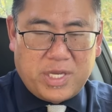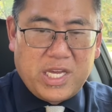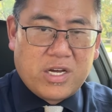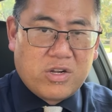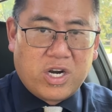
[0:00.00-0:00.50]

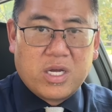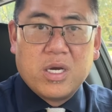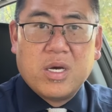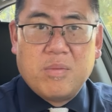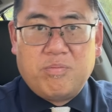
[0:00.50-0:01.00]
Ian Clark
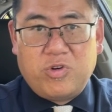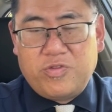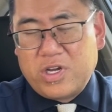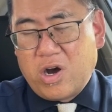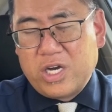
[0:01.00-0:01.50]

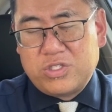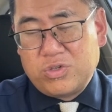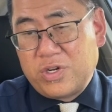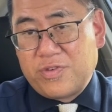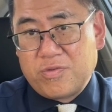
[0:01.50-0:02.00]
moving on to a
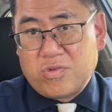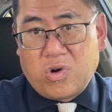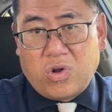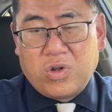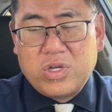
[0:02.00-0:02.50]
different
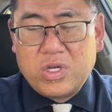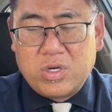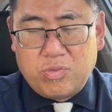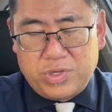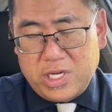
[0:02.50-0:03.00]
role
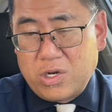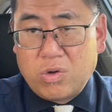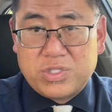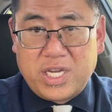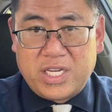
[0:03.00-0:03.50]
within
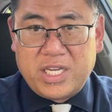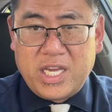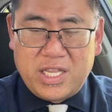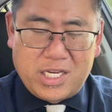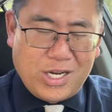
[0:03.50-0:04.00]
goaltending
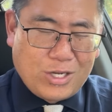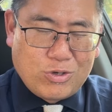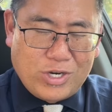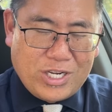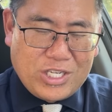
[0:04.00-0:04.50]
in the Canucks
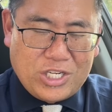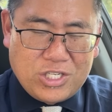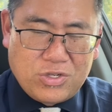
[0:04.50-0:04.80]
organization.